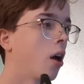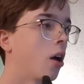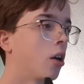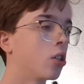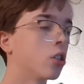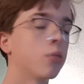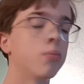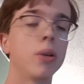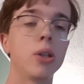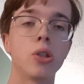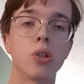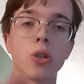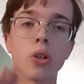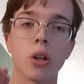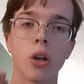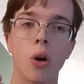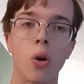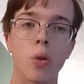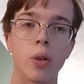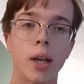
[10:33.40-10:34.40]
Just make sure to
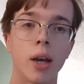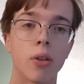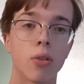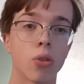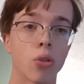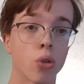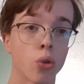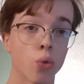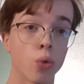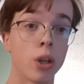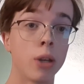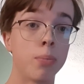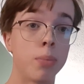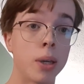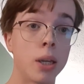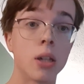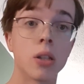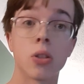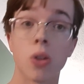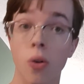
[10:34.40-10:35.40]
hold out 3
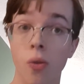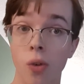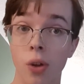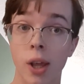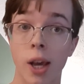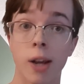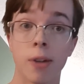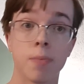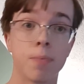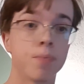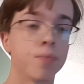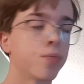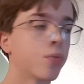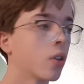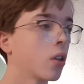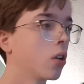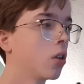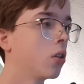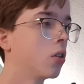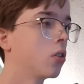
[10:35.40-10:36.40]
beats over that.
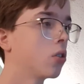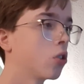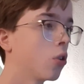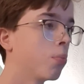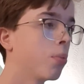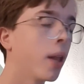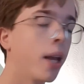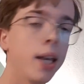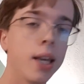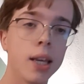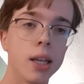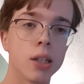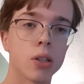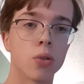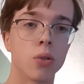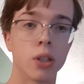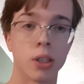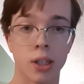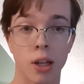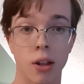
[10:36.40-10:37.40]
So playing it's going
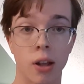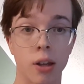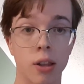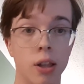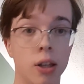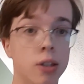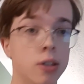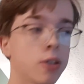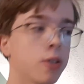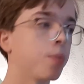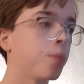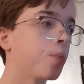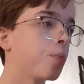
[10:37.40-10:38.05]
to sound like this.